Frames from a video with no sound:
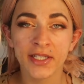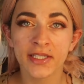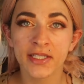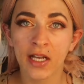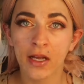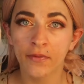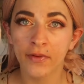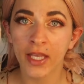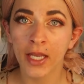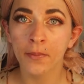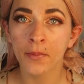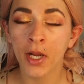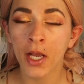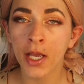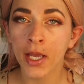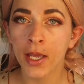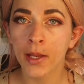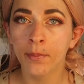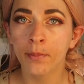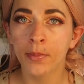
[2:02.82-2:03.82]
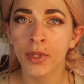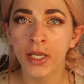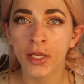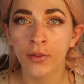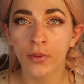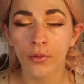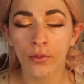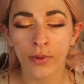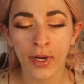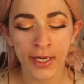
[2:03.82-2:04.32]
this off camera and be
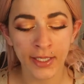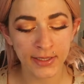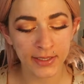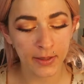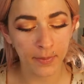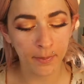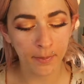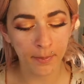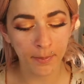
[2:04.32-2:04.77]
right